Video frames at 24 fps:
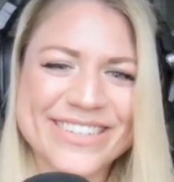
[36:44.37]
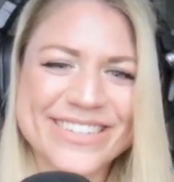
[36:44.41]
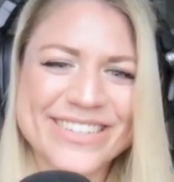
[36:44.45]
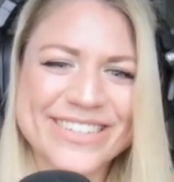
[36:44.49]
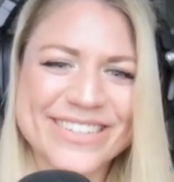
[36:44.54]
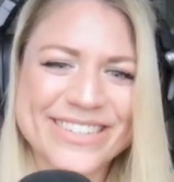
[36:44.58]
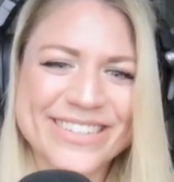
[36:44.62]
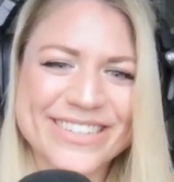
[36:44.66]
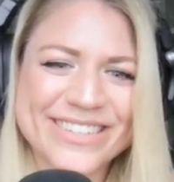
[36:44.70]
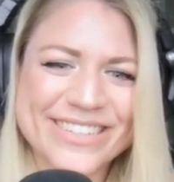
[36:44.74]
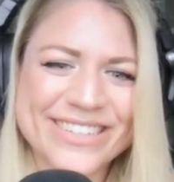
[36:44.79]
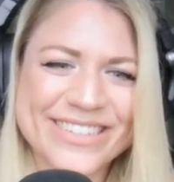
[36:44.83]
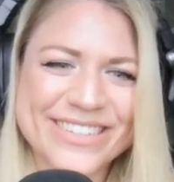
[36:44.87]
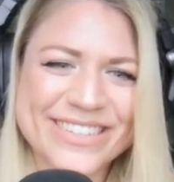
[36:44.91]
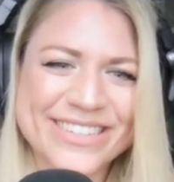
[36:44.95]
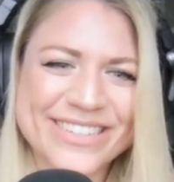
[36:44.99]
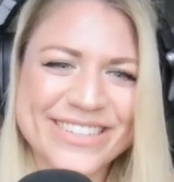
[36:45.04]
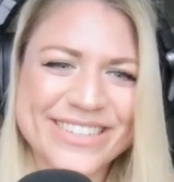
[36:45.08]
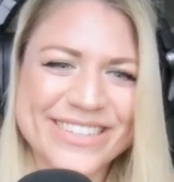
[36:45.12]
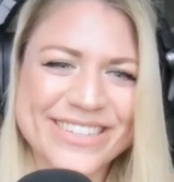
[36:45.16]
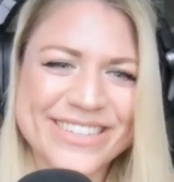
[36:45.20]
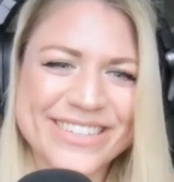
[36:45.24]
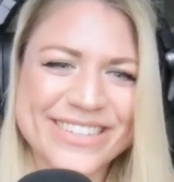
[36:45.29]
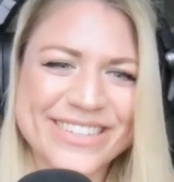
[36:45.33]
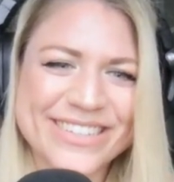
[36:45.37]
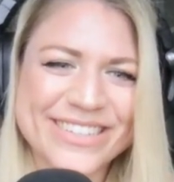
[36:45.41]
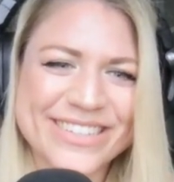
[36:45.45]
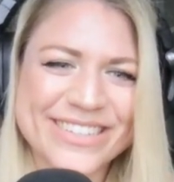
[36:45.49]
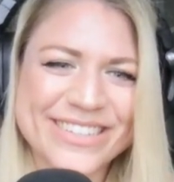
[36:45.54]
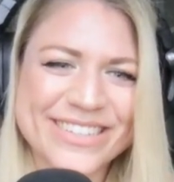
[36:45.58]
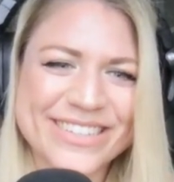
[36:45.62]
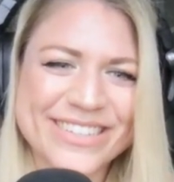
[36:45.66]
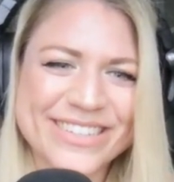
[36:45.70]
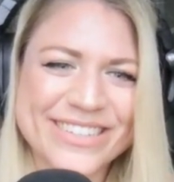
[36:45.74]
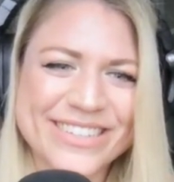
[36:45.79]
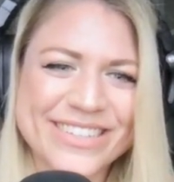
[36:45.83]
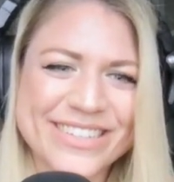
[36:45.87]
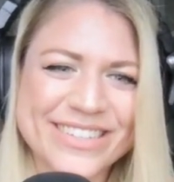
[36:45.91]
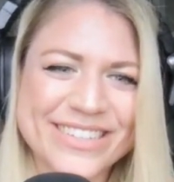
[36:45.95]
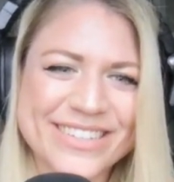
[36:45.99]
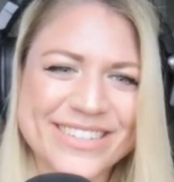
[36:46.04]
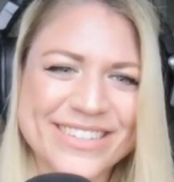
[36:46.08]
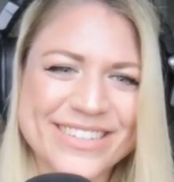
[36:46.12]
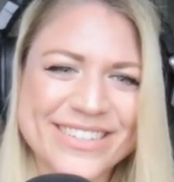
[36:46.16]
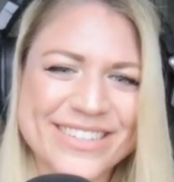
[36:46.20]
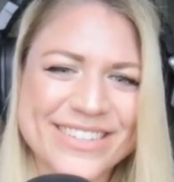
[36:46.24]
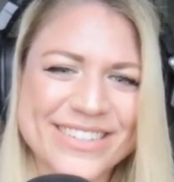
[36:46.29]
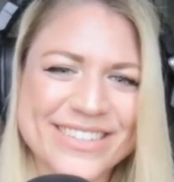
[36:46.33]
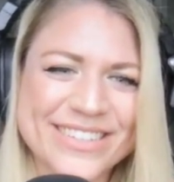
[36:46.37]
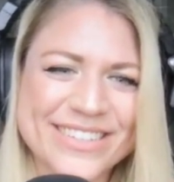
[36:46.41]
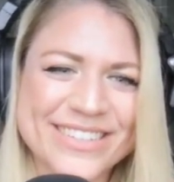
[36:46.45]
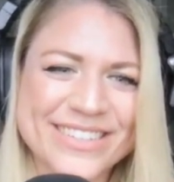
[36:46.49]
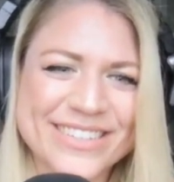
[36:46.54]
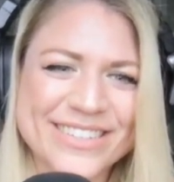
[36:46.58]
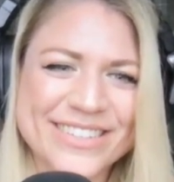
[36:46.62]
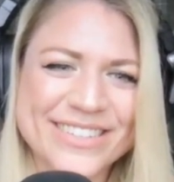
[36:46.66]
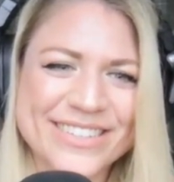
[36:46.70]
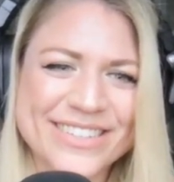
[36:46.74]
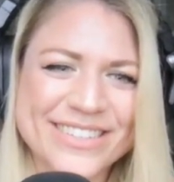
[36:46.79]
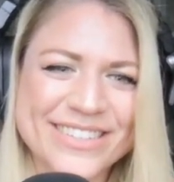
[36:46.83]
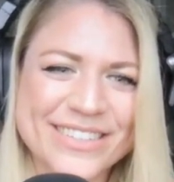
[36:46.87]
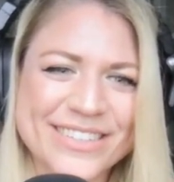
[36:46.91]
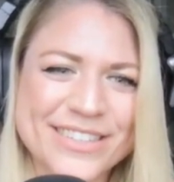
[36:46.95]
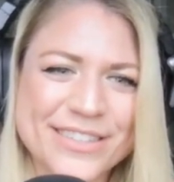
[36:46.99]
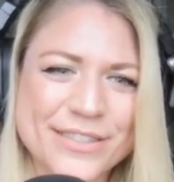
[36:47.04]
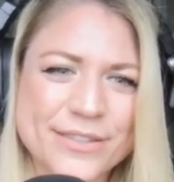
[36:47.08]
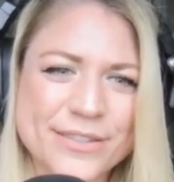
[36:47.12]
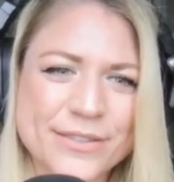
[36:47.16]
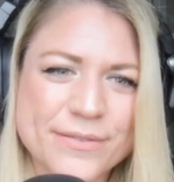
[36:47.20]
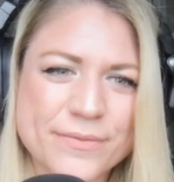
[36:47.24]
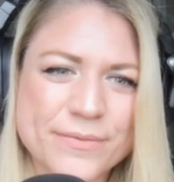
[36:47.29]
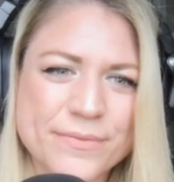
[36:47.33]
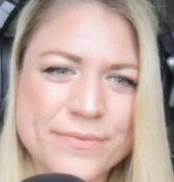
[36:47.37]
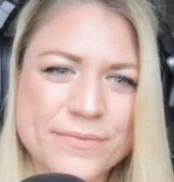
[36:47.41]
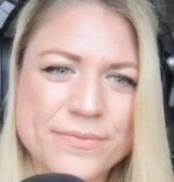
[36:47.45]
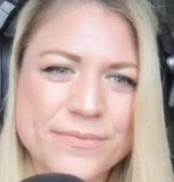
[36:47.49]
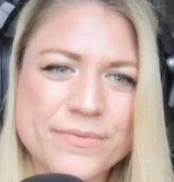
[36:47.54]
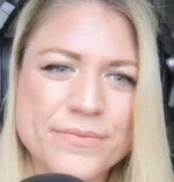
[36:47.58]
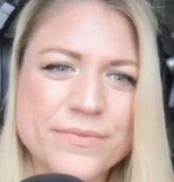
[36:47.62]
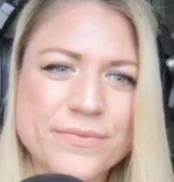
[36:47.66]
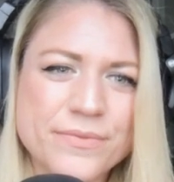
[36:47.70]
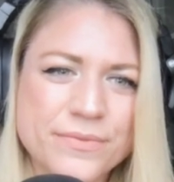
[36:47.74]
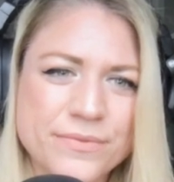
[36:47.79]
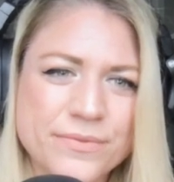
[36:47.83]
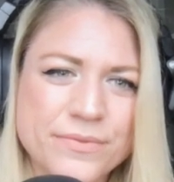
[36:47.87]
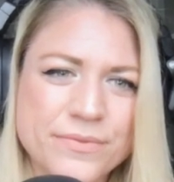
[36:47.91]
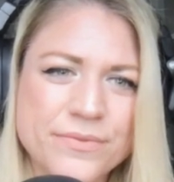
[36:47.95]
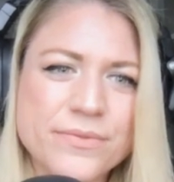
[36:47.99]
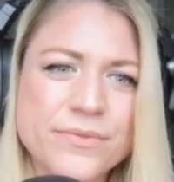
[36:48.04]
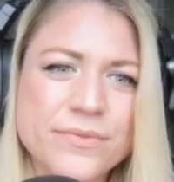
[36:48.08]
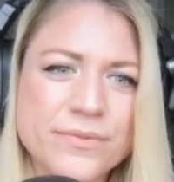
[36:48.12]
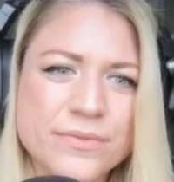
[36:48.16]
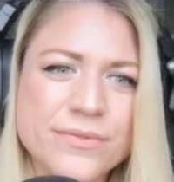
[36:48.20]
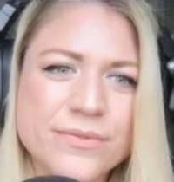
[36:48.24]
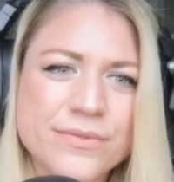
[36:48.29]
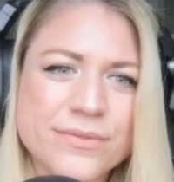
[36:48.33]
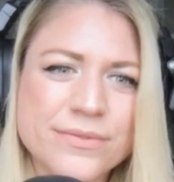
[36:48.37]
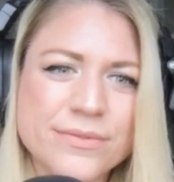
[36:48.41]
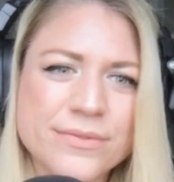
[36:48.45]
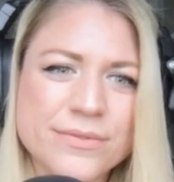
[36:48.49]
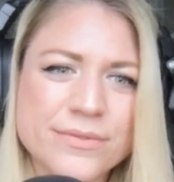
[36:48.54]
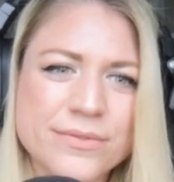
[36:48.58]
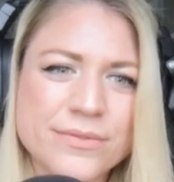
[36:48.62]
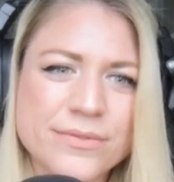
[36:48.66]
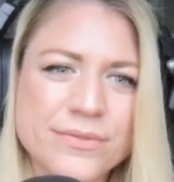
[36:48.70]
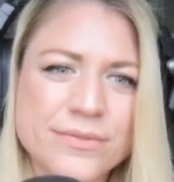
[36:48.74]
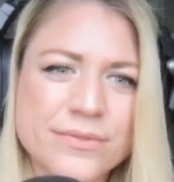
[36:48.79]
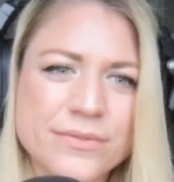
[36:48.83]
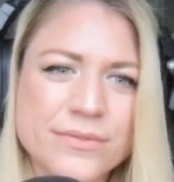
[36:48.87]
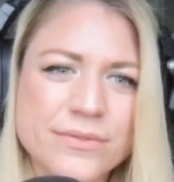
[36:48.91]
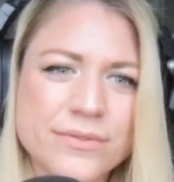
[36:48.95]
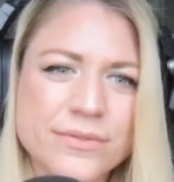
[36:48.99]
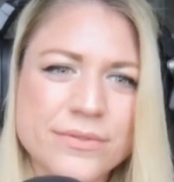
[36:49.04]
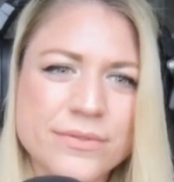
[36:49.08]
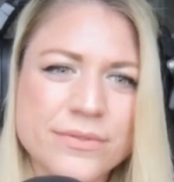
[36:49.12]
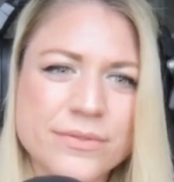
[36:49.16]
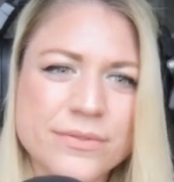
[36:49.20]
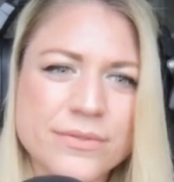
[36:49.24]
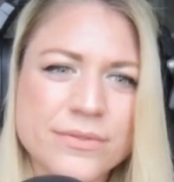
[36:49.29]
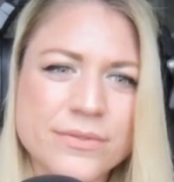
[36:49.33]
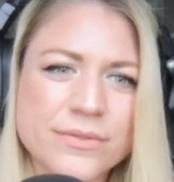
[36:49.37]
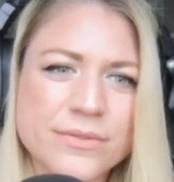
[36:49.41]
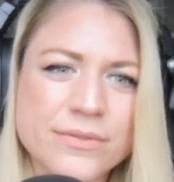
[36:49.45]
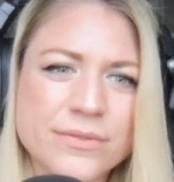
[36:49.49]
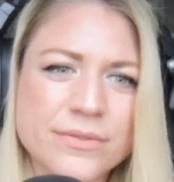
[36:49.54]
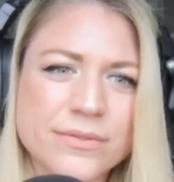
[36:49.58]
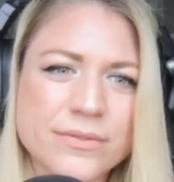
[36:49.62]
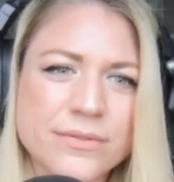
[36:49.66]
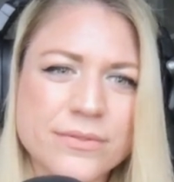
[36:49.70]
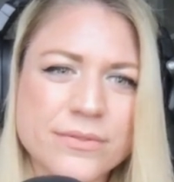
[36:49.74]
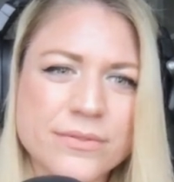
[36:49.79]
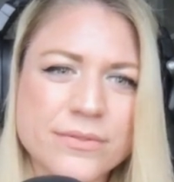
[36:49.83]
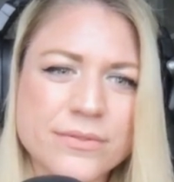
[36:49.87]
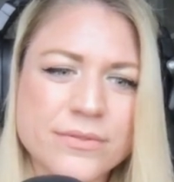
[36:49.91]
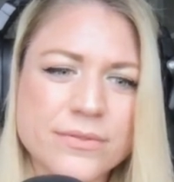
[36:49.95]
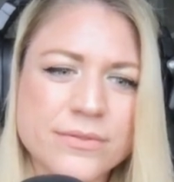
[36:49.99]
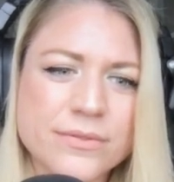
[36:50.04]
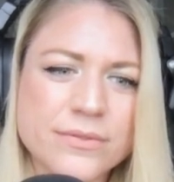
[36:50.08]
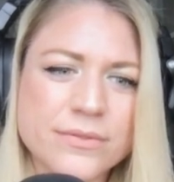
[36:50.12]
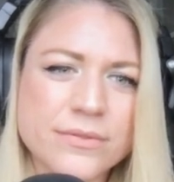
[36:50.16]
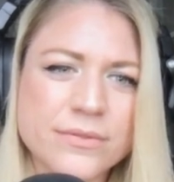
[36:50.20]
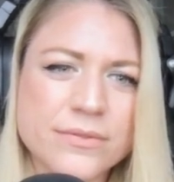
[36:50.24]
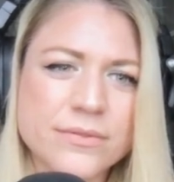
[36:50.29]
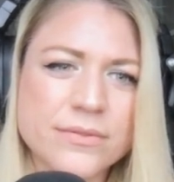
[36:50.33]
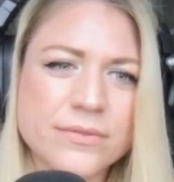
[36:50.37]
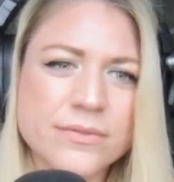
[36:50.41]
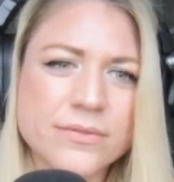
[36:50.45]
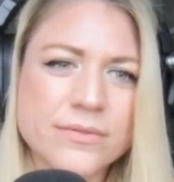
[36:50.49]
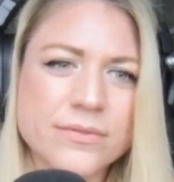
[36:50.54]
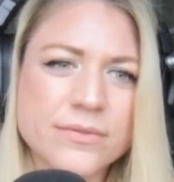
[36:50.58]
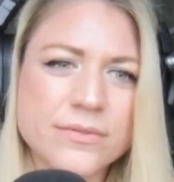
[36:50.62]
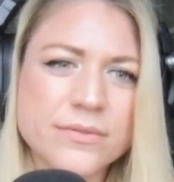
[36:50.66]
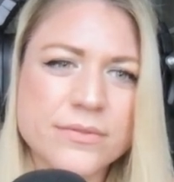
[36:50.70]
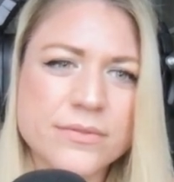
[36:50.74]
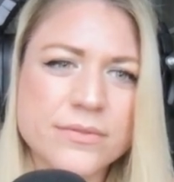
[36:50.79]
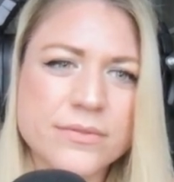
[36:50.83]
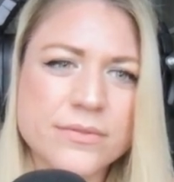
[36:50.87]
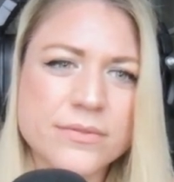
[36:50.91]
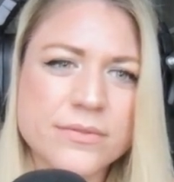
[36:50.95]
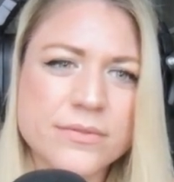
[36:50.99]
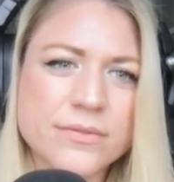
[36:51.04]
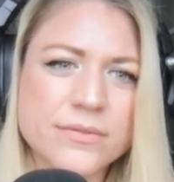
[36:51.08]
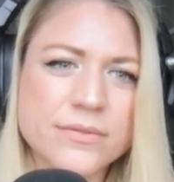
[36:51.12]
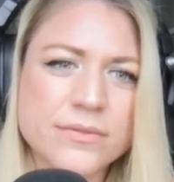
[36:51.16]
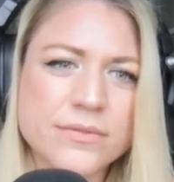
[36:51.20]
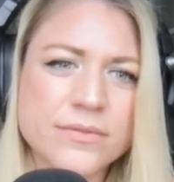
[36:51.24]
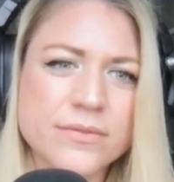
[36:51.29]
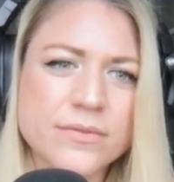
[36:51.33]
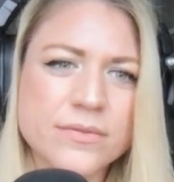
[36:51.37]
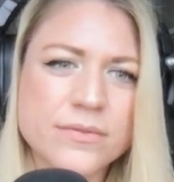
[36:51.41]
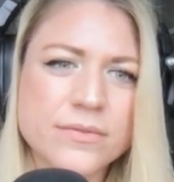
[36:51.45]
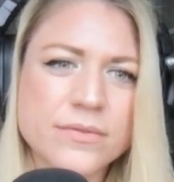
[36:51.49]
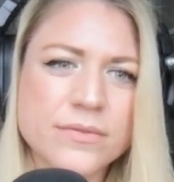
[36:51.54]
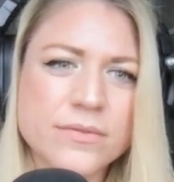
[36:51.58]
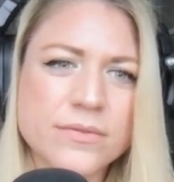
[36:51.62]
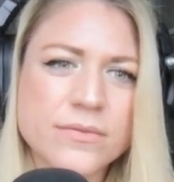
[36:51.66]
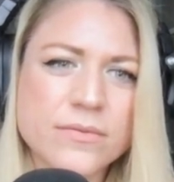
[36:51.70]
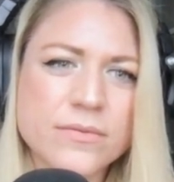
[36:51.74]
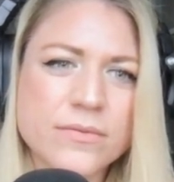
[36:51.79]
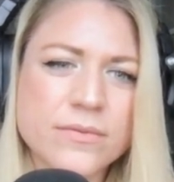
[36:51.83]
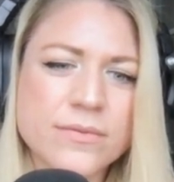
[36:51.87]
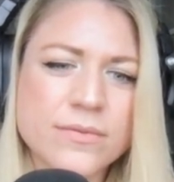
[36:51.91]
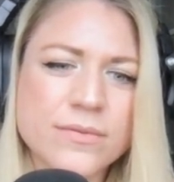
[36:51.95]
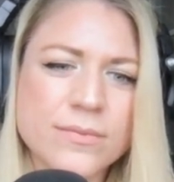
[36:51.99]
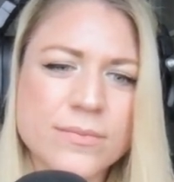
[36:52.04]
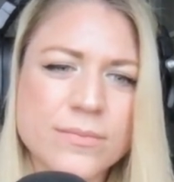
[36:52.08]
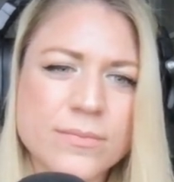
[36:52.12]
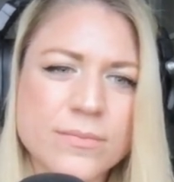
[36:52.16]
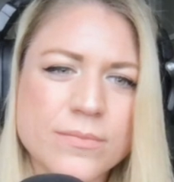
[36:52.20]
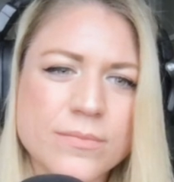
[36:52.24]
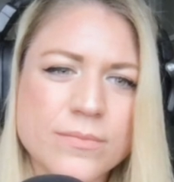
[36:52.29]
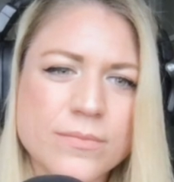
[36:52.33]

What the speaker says: No words are spoken by the person on screen.